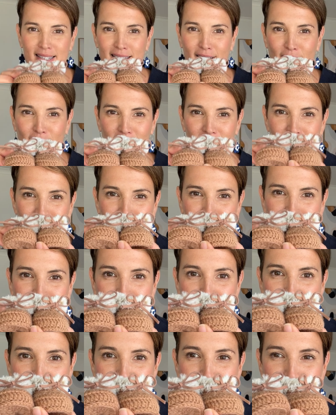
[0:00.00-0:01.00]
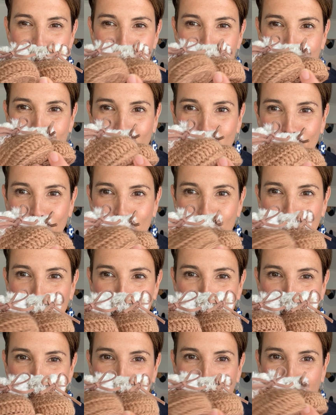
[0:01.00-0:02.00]
Seriously, have a
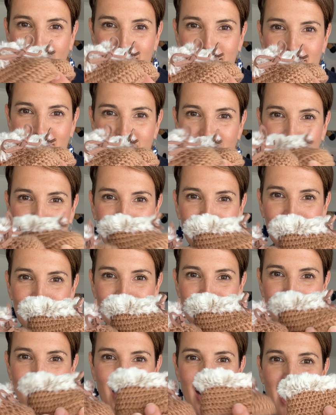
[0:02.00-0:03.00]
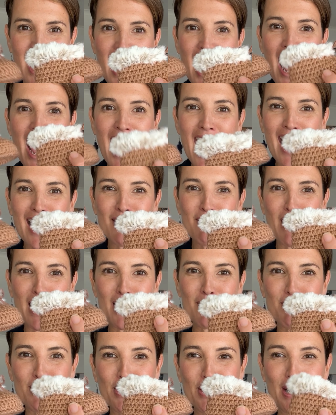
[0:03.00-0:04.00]
look at these
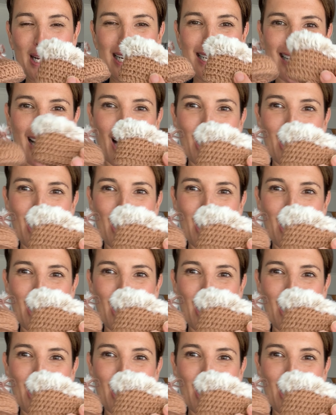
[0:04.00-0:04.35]
handmade booties